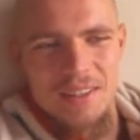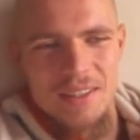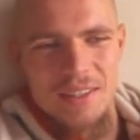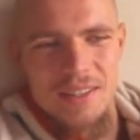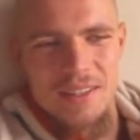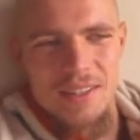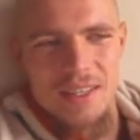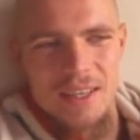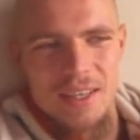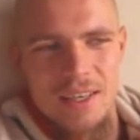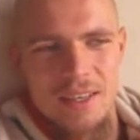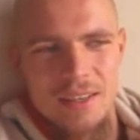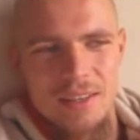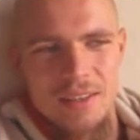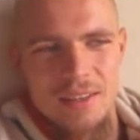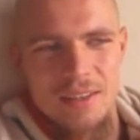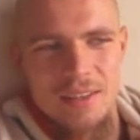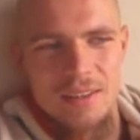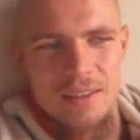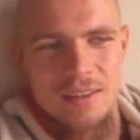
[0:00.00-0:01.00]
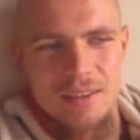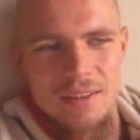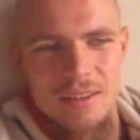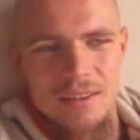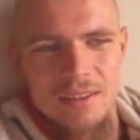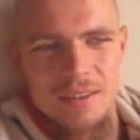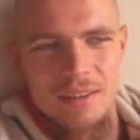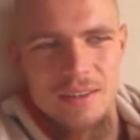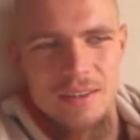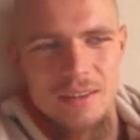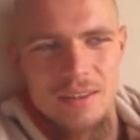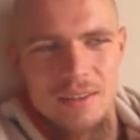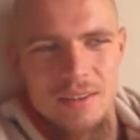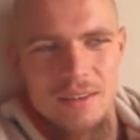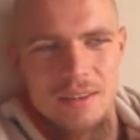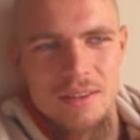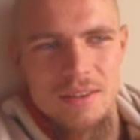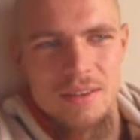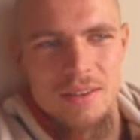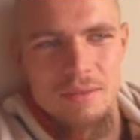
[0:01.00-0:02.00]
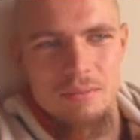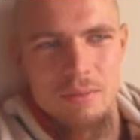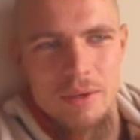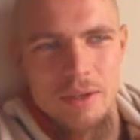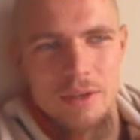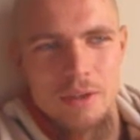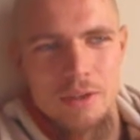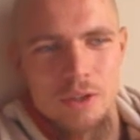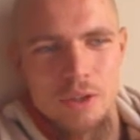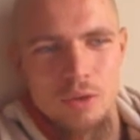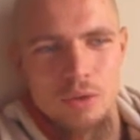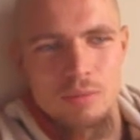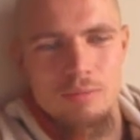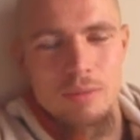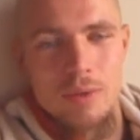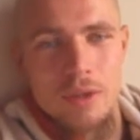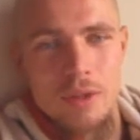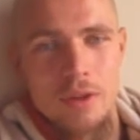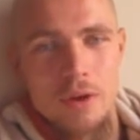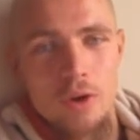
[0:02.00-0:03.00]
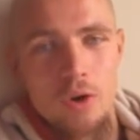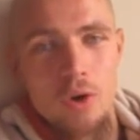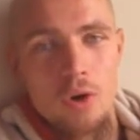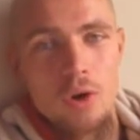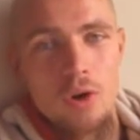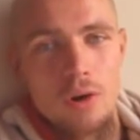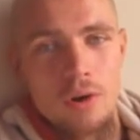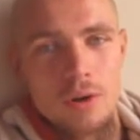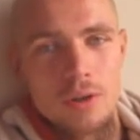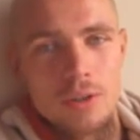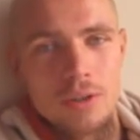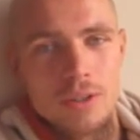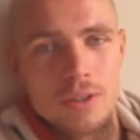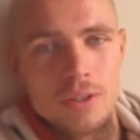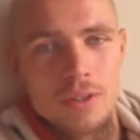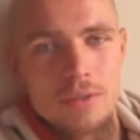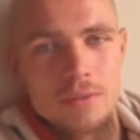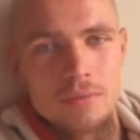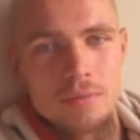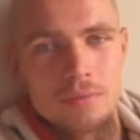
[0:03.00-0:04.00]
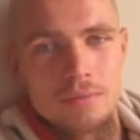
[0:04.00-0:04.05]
I started, somebody showed me the chords.